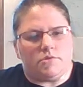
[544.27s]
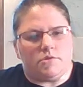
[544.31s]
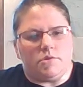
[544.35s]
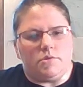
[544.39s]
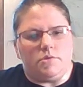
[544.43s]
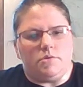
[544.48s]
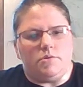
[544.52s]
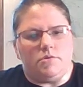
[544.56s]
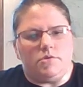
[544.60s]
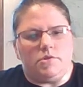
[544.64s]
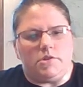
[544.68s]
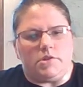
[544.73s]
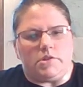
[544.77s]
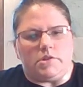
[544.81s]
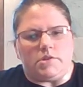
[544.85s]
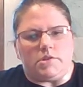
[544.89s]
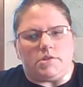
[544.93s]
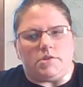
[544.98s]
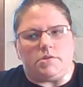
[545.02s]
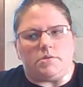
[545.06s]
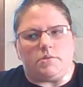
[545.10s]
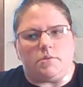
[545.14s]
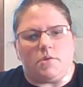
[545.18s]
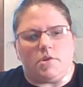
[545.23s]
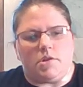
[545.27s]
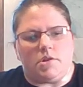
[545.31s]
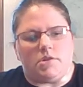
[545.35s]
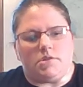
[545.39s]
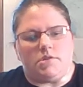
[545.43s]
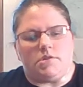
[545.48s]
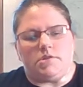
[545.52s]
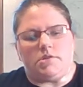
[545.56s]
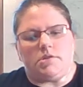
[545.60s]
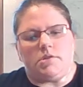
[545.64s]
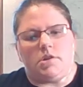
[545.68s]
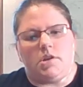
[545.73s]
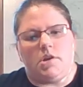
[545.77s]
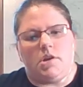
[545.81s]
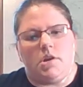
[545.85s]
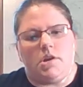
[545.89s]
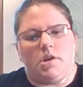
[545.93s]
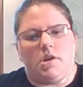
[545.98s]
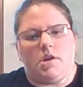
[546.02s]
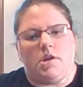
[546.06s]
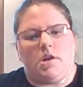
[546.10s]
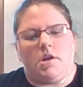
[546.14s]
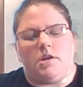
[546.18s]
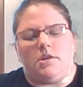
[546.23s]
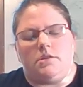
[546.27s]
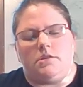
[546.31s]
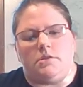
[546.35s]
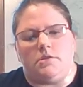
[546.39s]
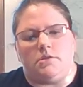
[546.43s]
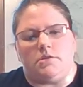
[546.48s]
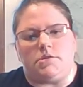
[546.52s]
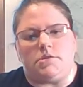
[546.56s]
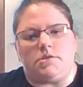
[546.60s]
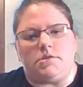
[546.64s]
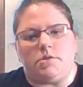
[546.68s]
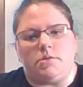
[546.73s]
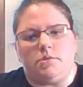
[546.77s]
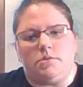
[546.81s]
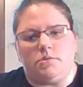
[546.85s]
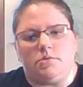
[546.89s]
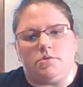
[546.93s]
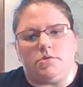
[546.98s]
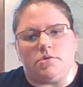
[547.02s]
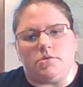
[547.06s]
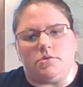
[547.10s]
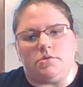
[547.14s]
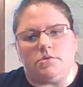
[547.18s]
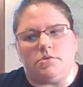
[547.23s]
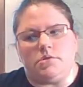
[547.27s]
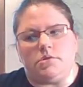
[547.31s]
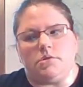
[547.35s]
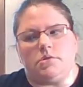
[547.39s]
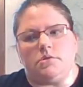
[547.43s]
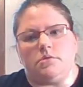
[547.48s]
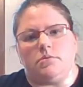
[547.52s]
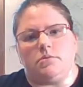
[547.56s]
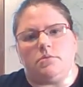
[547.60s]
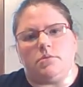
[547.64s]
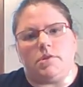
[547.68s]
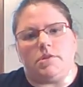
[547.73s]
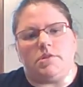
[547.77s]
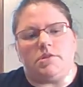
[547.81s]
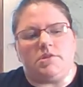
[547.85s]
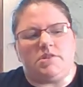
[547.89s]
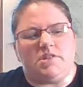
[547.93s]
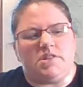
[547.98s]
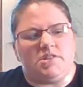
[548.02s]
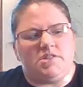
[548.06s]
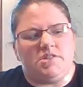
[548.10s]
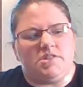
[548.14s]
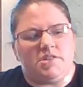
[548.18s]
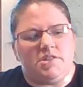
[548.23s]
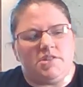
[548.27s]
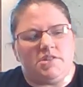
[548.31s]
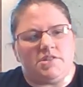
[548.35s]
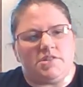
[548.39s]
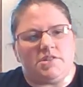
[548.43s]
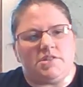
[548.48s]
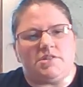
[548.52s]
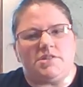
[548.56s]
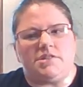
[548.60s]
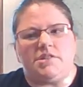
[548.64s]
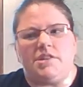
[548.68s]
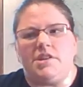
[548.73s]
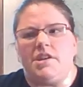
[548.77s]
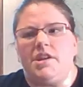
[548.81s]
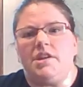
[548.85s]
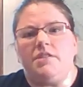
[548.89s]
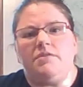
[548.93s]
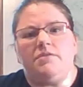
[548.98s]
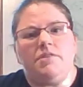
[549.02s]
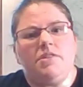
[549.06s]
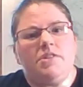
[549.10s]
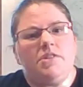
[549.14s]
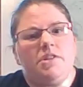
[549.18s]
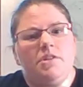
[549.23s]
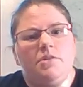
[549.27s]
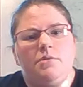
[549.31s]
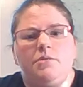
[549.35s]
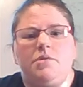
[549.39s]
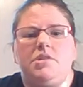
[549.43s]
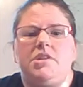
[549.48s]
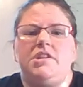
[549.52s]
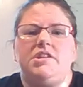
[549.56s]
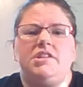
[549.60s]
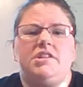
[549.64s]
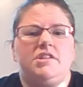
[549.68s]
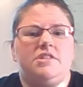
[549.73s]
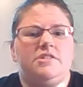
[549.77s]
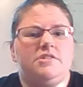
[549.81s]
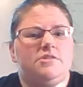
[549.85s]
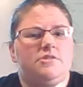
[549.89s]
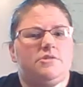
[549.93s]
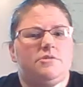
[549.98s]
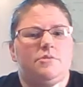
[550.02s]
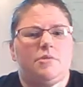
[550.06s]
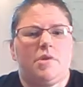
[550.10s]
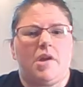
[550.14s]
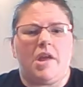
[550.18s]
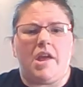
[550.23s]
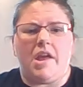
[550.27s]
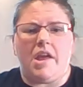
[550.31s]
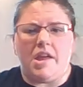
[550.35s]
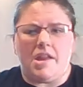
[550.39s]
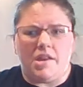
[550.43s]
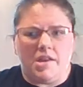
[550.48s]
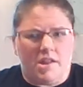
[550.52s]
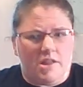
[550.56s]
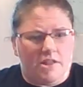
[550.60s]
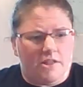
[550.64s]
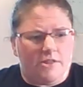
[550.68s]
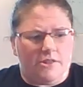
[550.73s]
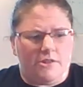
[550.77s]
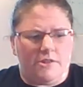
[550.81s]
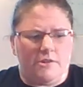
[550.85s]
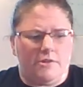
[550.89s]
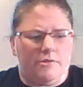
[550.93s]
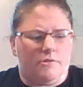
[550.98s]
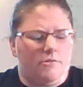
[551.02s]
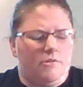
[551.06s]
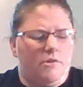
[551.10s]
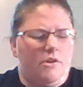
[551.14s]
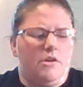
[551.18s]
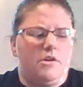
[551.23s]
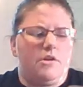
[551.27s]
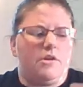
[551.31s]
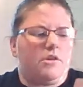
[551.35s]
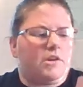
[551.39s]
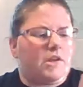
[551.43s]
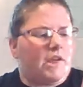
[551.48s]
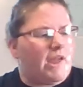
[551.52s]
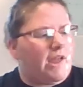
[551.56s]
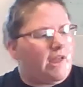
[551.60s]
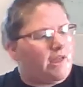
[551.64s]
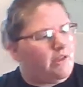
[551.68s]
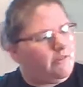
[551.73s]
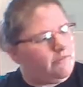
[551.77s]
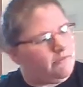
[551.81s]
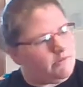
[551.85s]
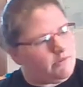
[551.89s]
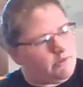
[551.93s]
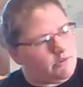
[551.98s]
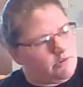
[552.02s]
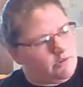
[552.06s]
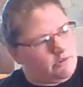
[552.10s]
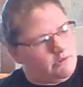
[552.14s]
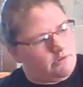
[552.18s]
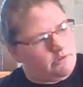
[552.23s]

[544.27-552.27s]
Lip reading: who Jesus was, and the soldiers arrested Jesus, even though he didn't do anything wrong ever.